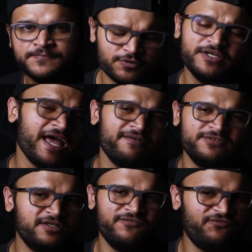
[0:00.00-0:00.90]
we have
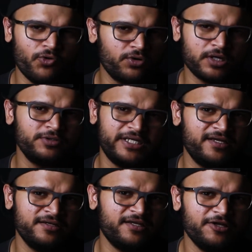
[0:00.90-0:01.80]
the foreground
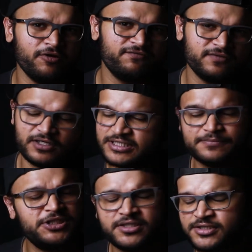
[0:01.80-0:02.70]
taken care of. Our
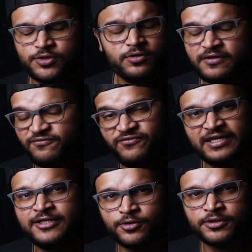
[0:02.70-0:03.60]
subject is looking
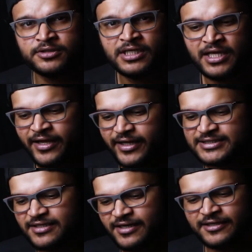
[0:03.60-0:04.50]
very good.
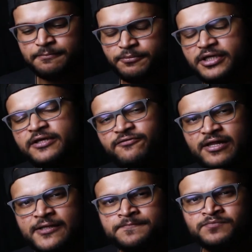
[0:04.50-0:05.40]
It's lit pretty well.